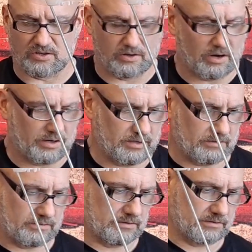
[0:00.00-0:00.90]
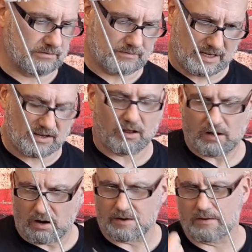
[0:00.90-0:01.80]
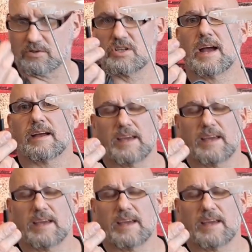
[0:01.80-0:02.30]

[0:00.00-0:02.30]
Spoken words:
your audio, they call it audio jack